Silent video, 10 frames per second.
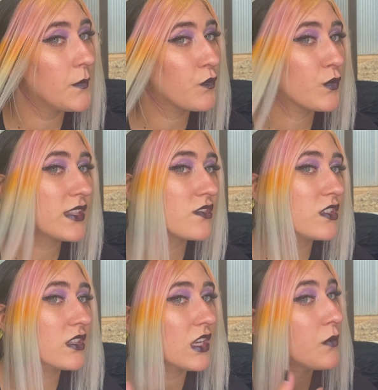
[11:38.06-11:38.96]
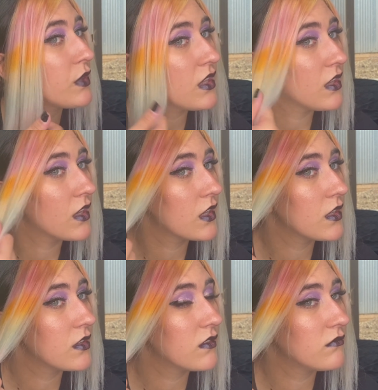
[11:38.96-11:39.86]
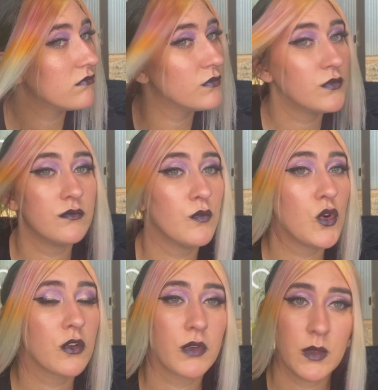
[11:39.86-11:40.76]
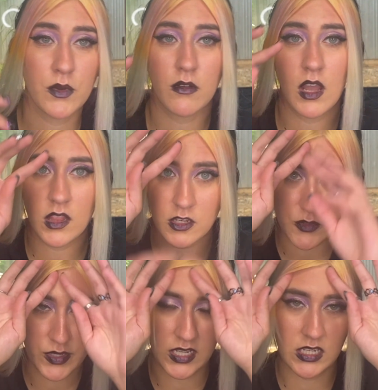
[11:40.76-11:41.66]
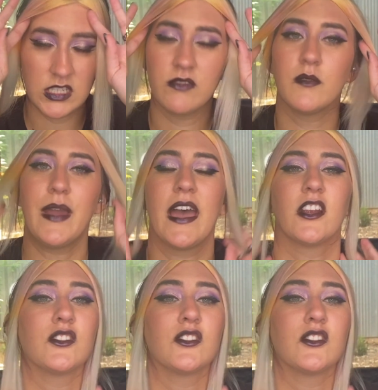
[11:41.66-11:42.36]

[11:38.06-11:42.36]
it's just gonna be more rainbow colors but in a different pattern.